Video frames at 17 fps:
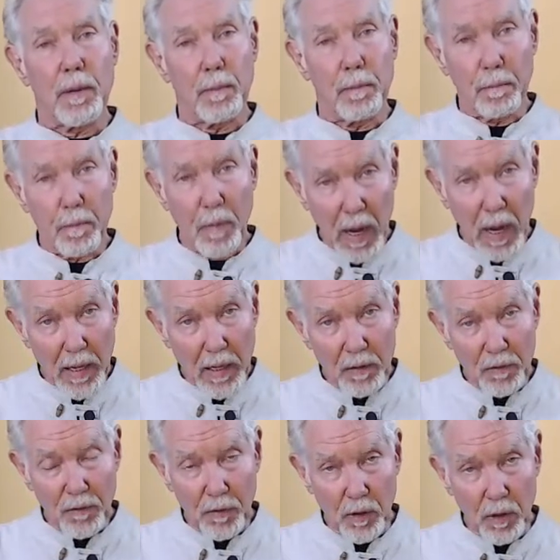
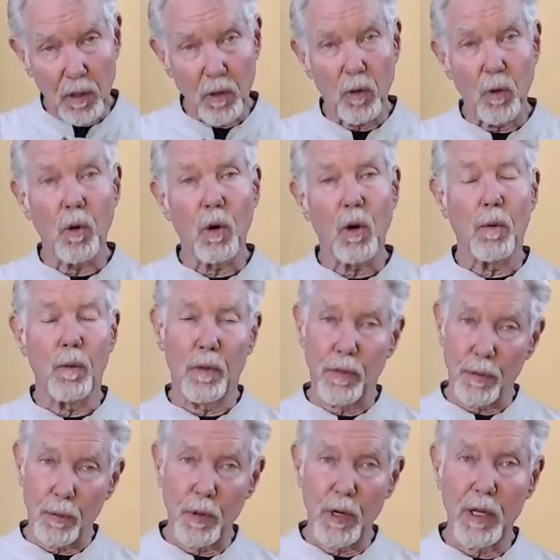mindful or
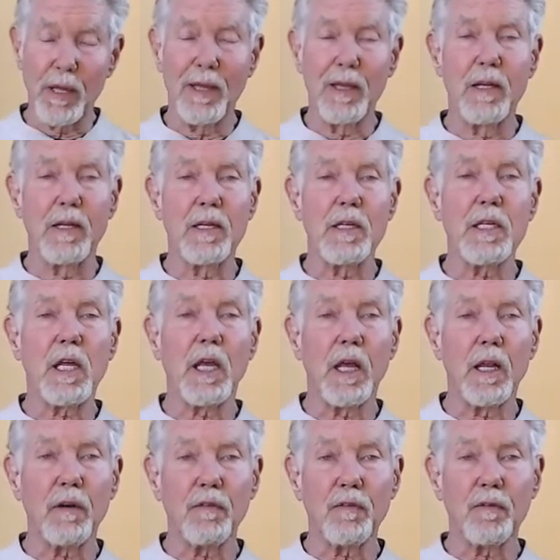3
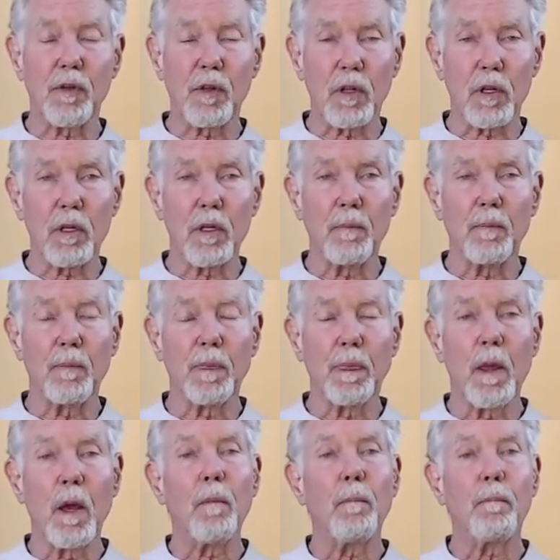intentful
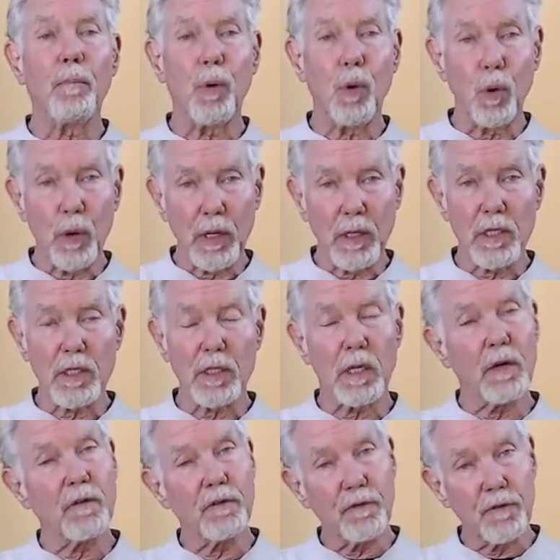points
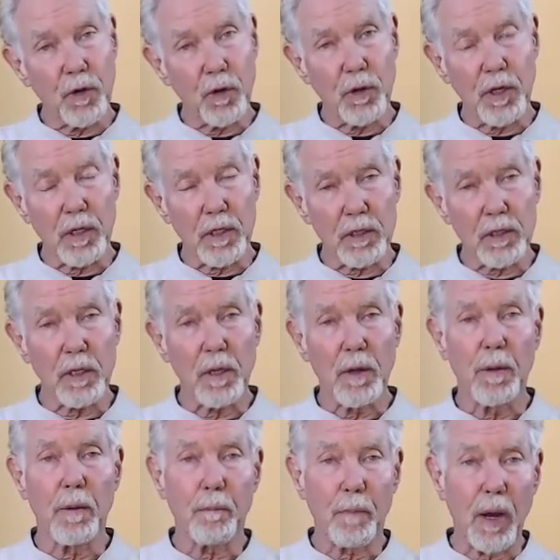of focus:
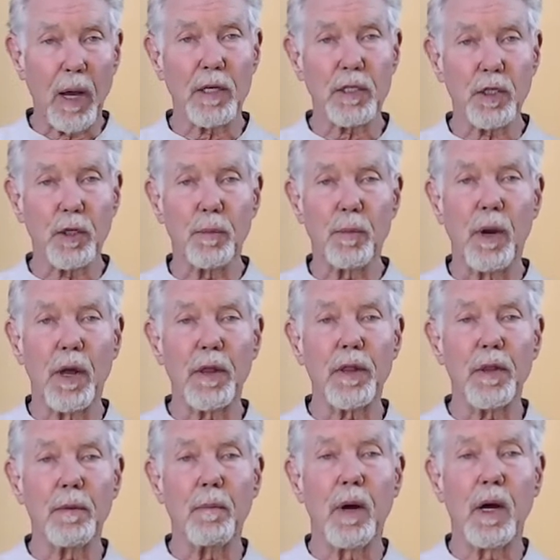posture, breath,
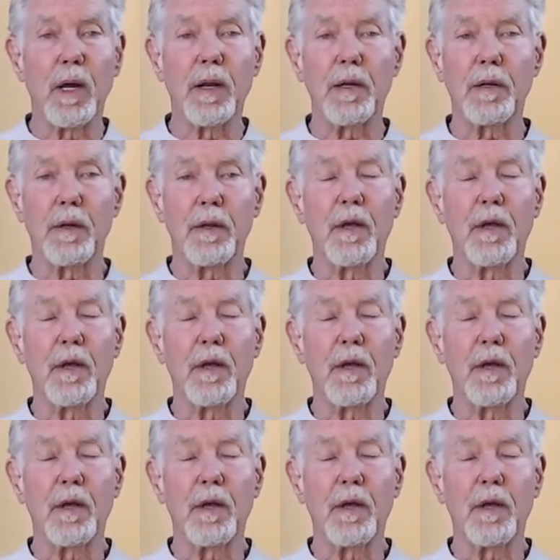and mind.